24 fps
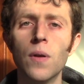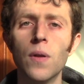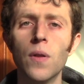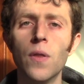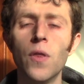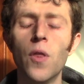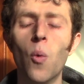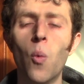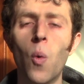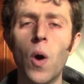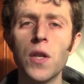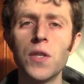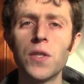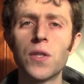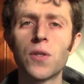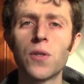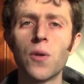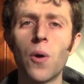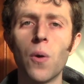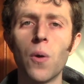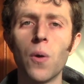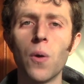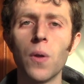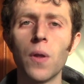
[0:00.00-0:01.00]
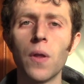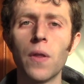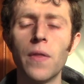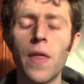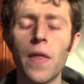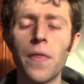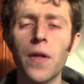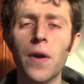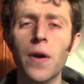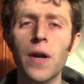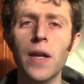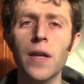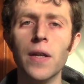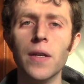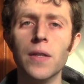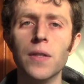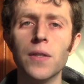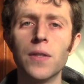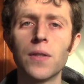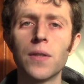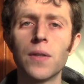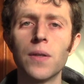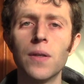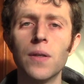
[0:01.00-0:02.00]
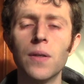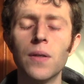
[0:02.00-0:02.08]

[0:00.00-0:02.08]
The one soul that there is